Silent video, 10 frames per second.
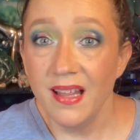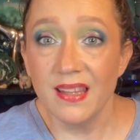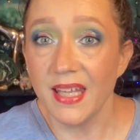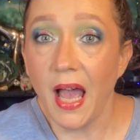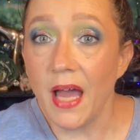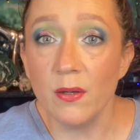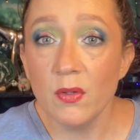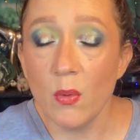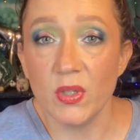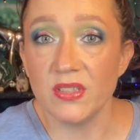like, I don't
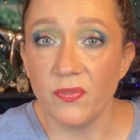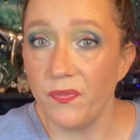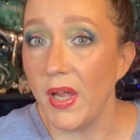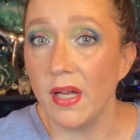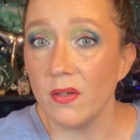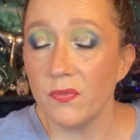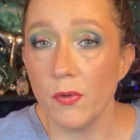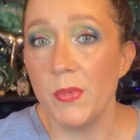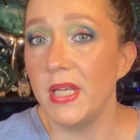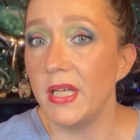know what's fair
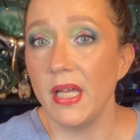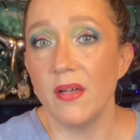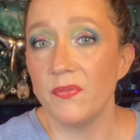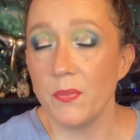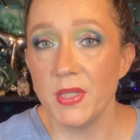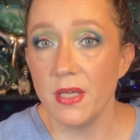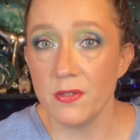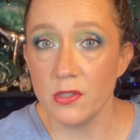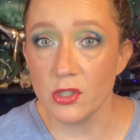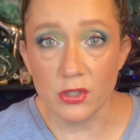for me to get from the other
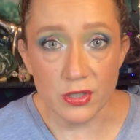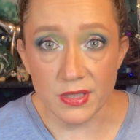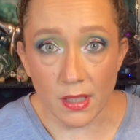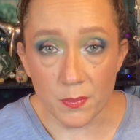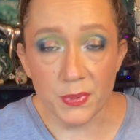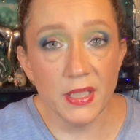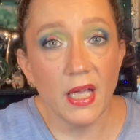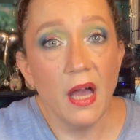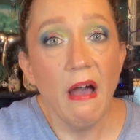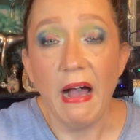insurance company.
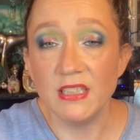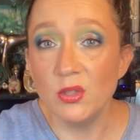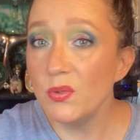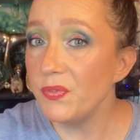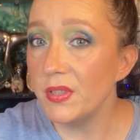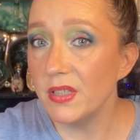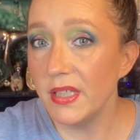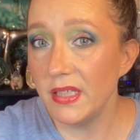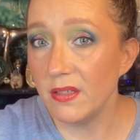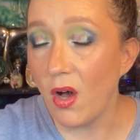I do feel
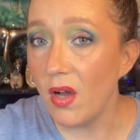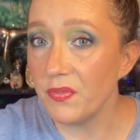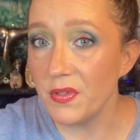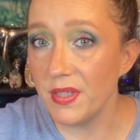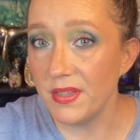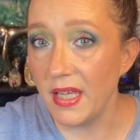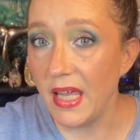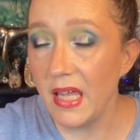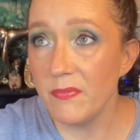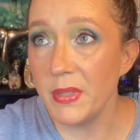like the offer that they
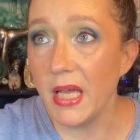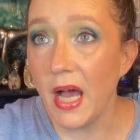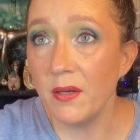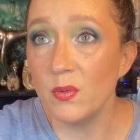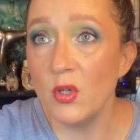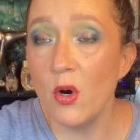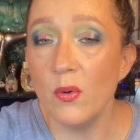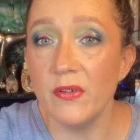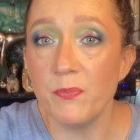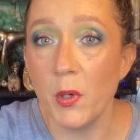gave me, I don't know
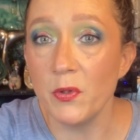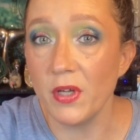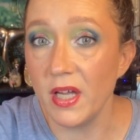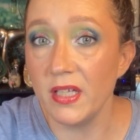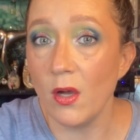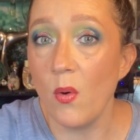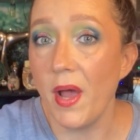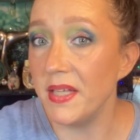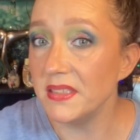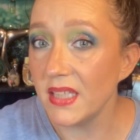if both Geico
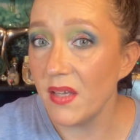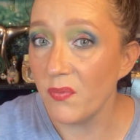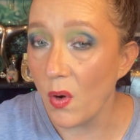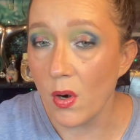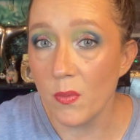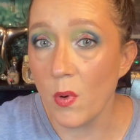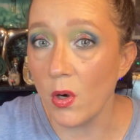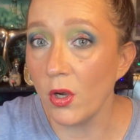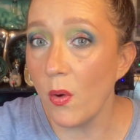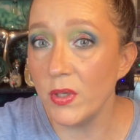and State Farm
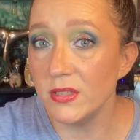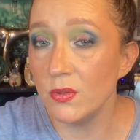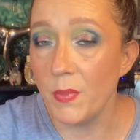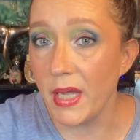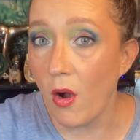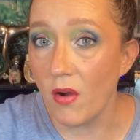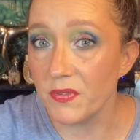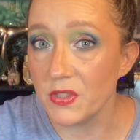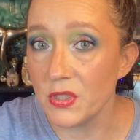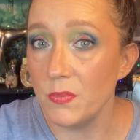are going to make
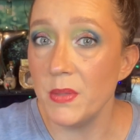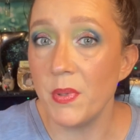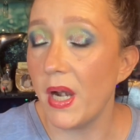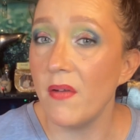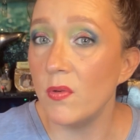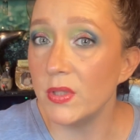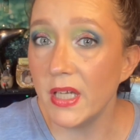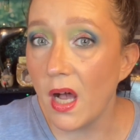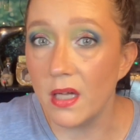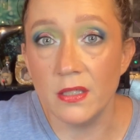offers to me, but I've only
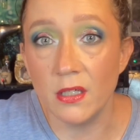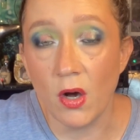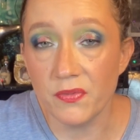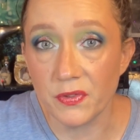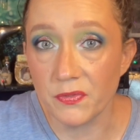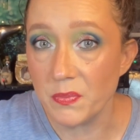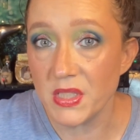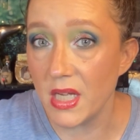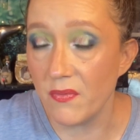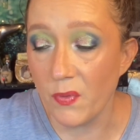gotten an offer from
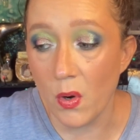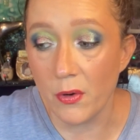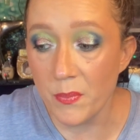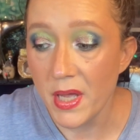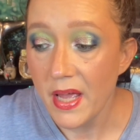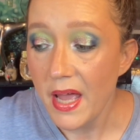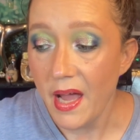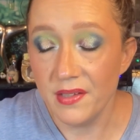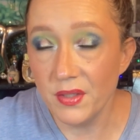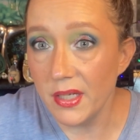State Farm,
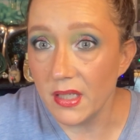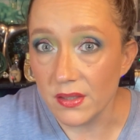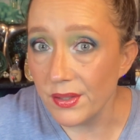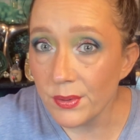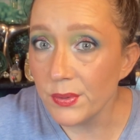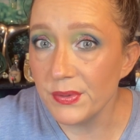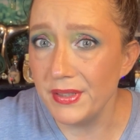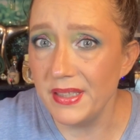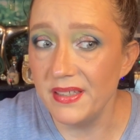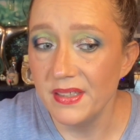and like,
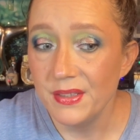literally